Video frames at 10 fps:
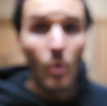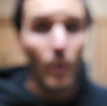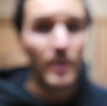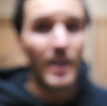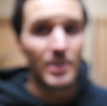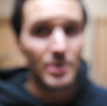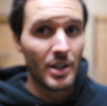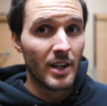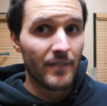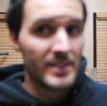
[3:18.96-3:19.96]
we're not
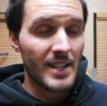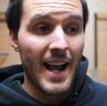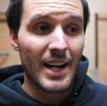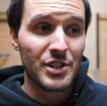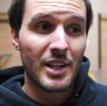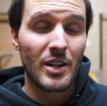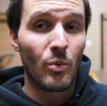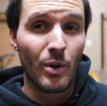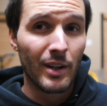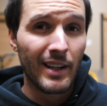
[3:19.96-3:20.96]
sure if it's actually gonna
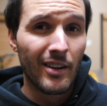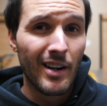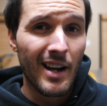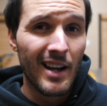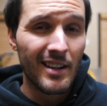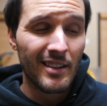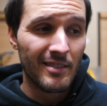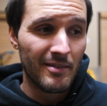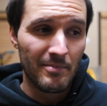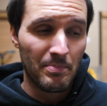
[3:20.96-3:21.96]
work yet or not,
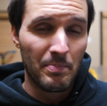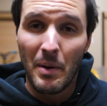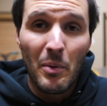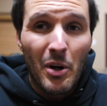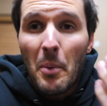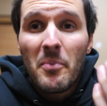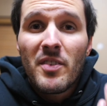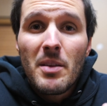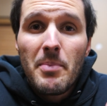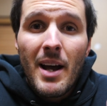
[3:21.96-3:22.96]
but we're hoping
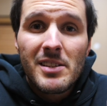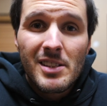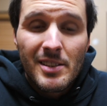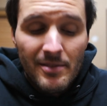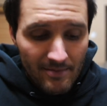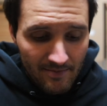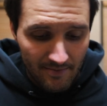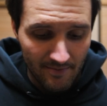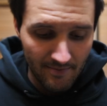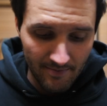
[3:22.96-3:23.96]
for the best.
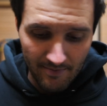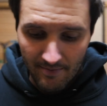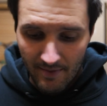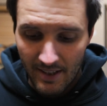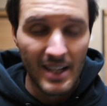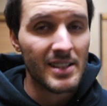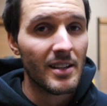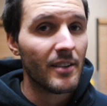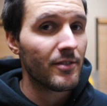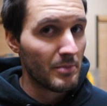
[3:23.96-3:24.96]
And that's
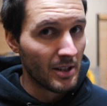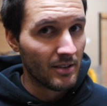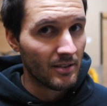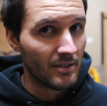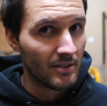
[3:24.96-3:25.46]
enough for me.